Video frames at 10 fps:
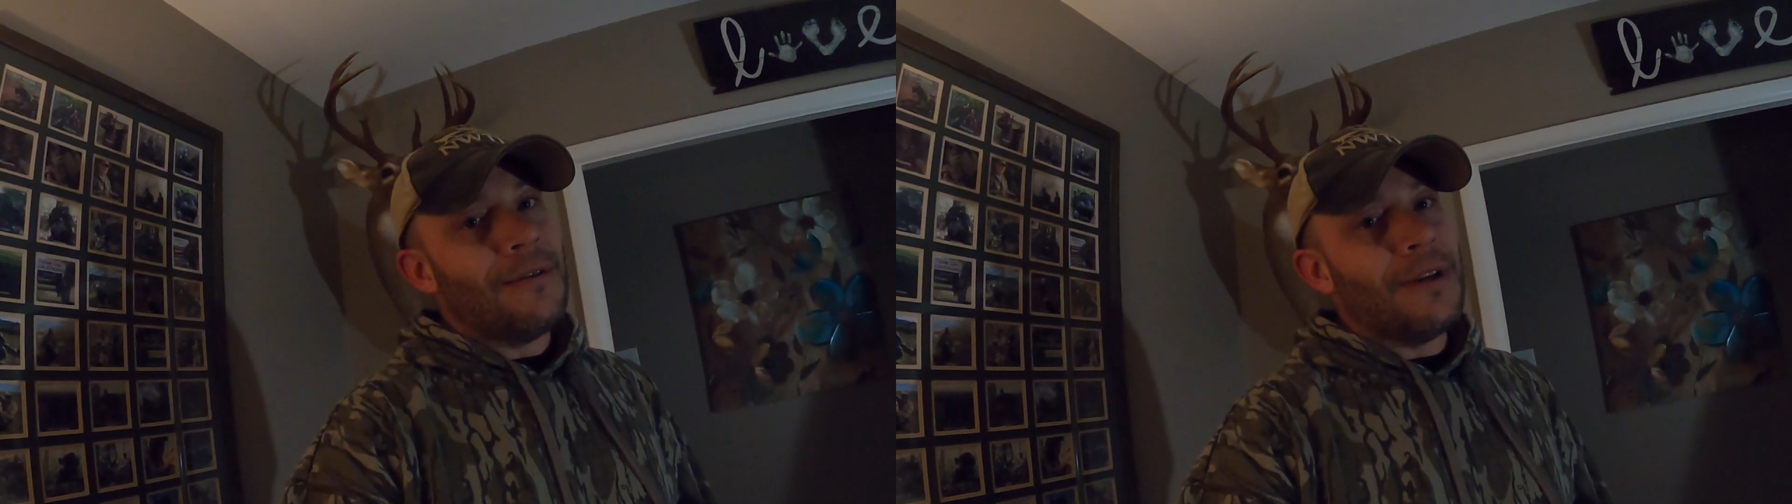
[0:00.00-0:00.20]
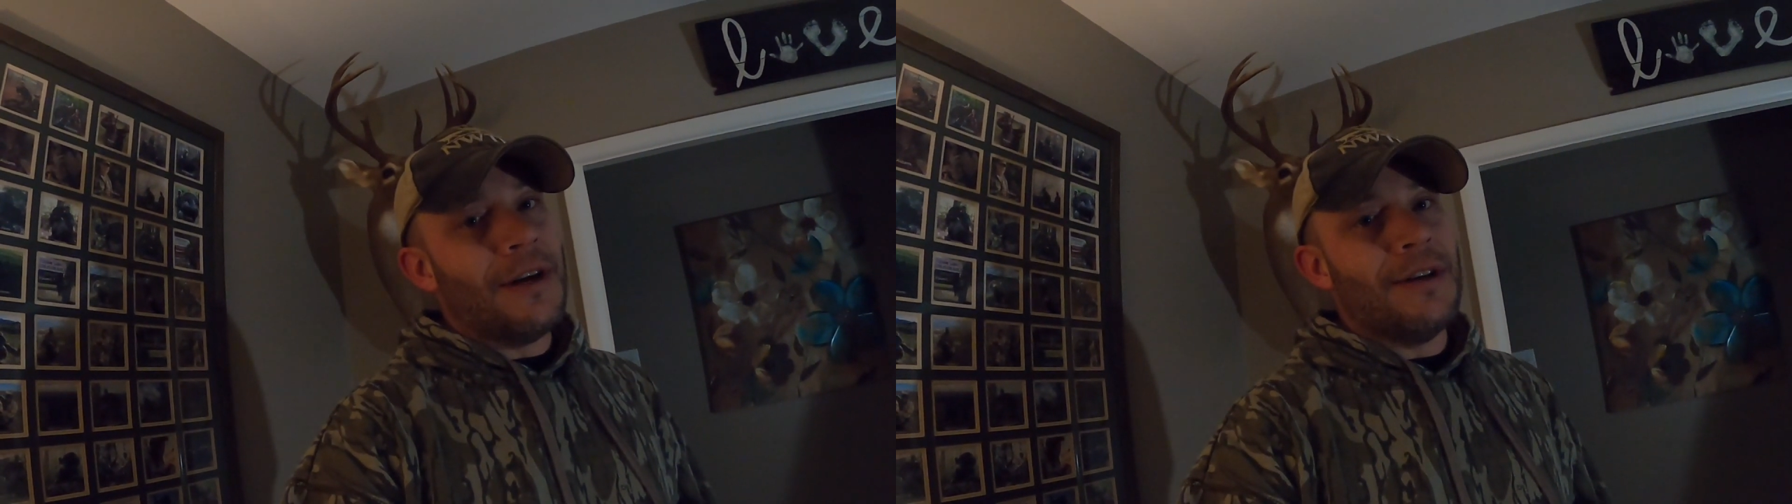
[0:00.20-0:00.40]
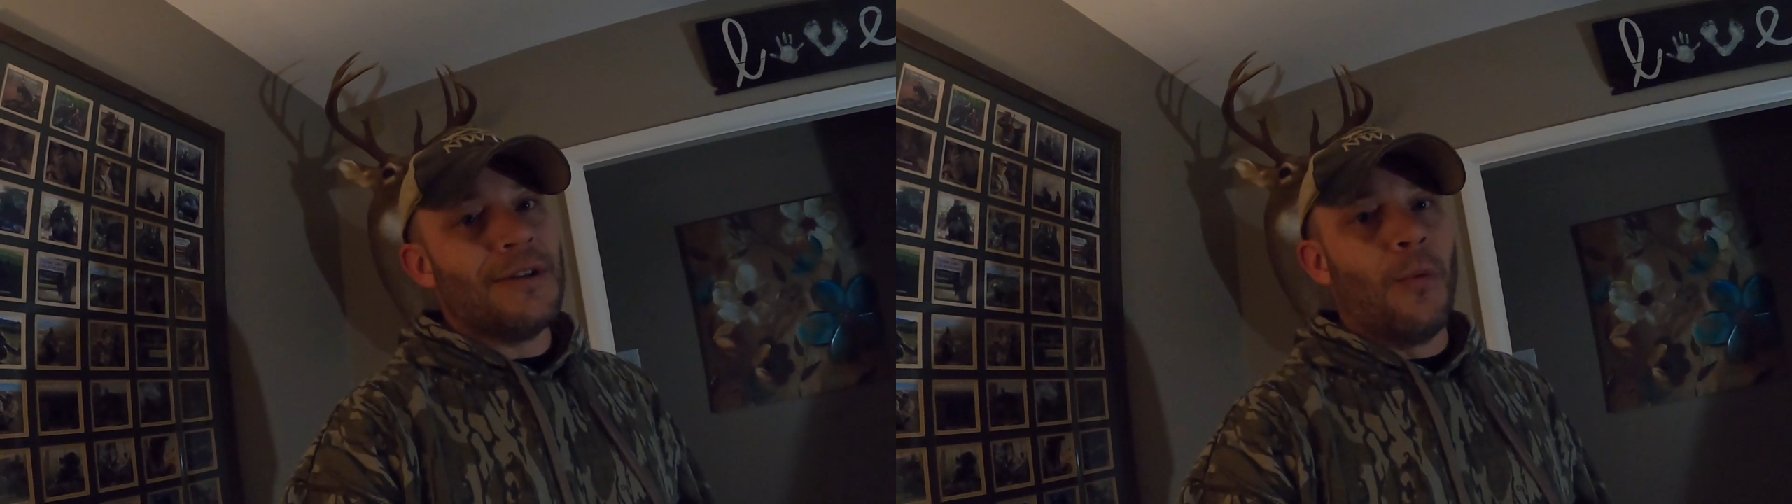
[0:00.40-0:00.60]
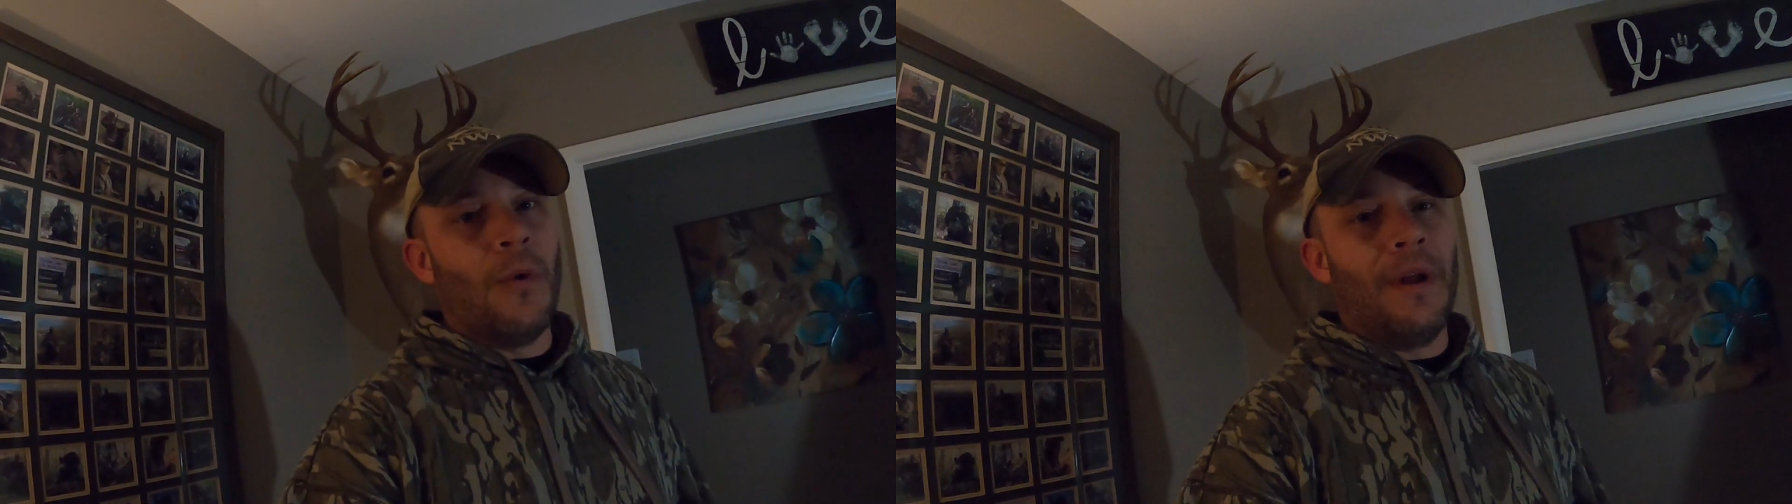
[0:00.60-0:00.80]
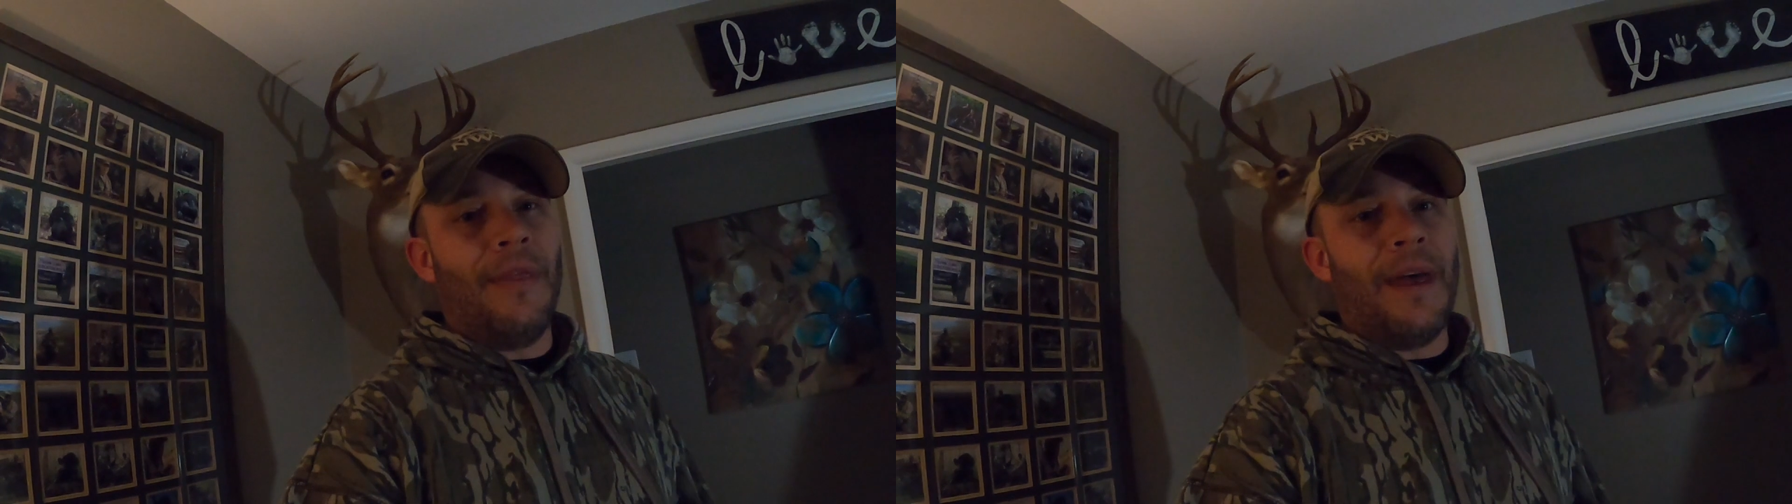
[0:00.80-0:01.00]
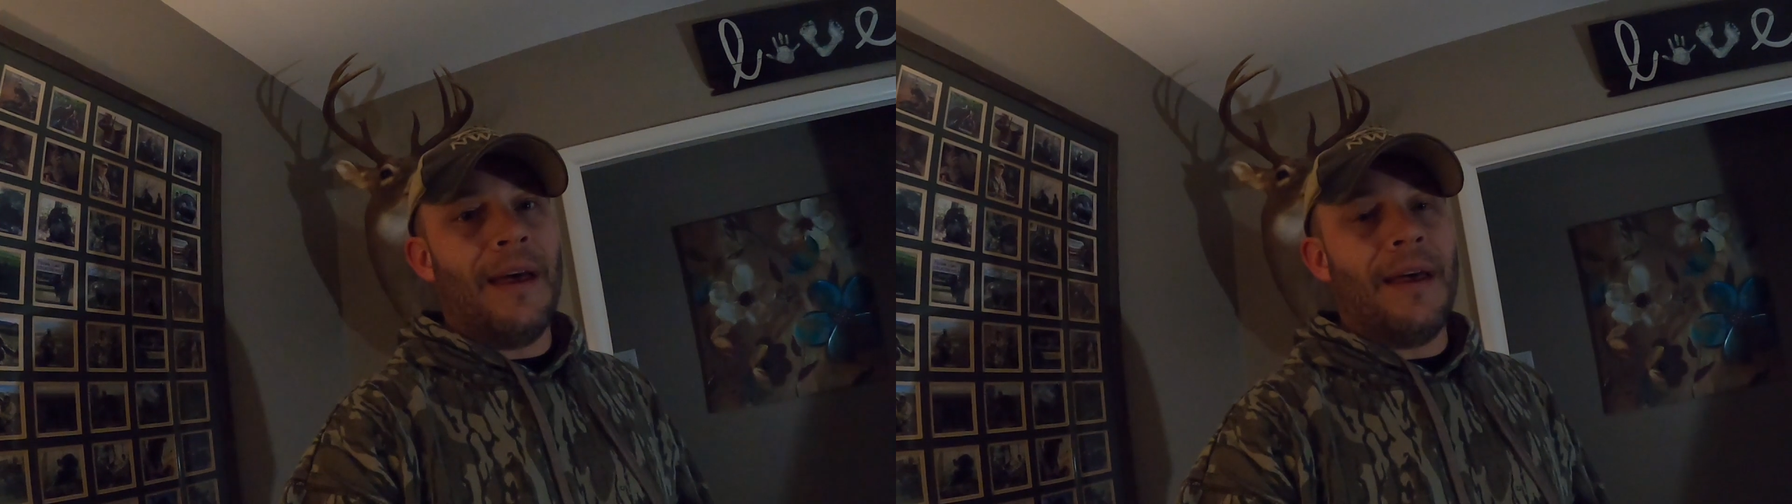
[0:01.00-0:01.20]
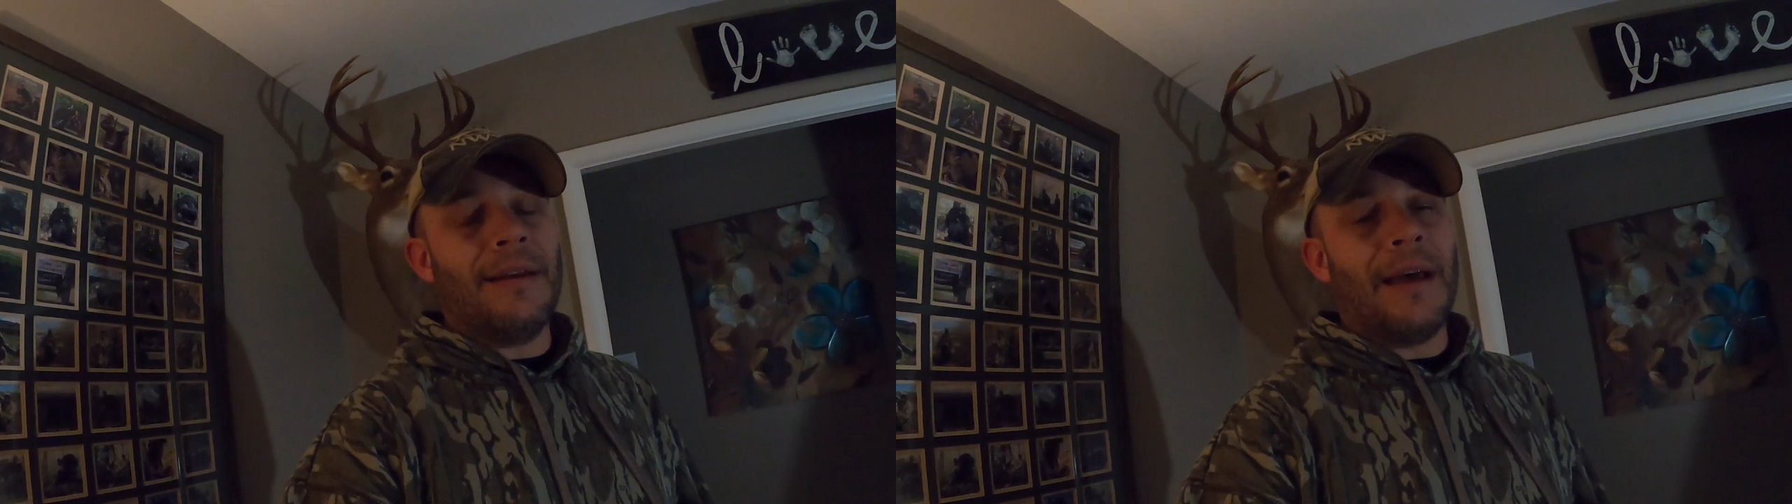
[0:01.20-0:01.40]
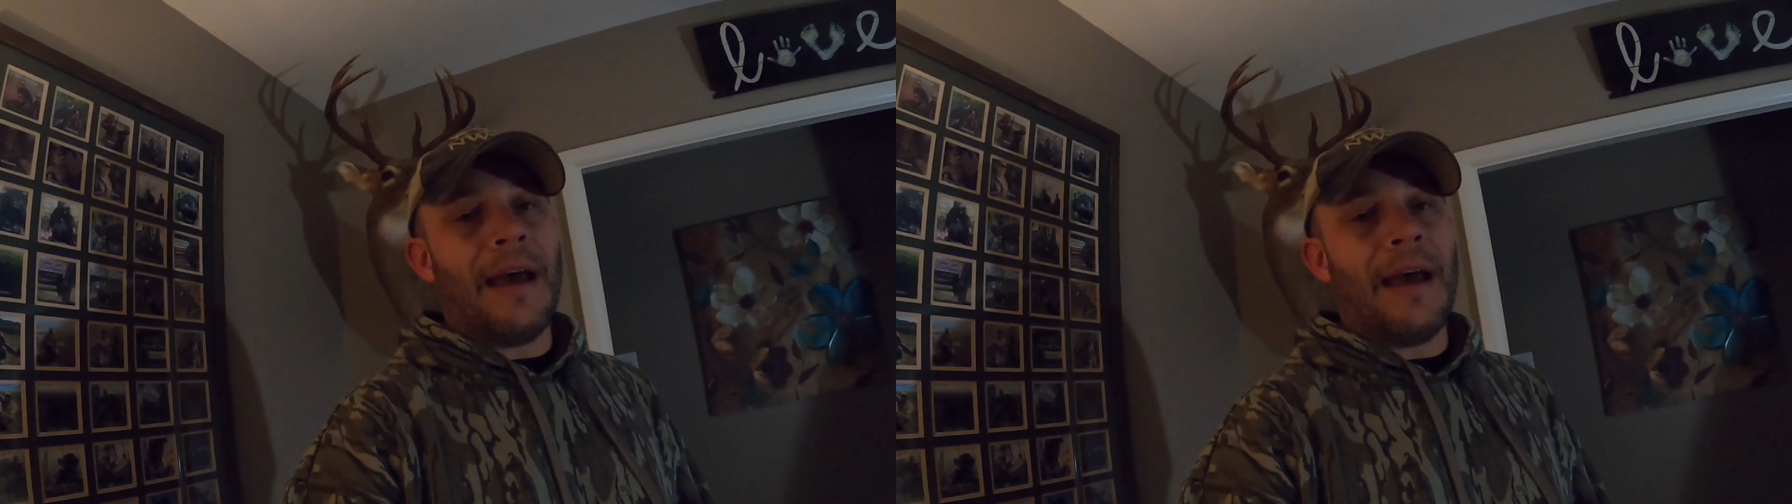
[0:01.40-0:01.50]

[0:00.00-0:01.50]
Here's one that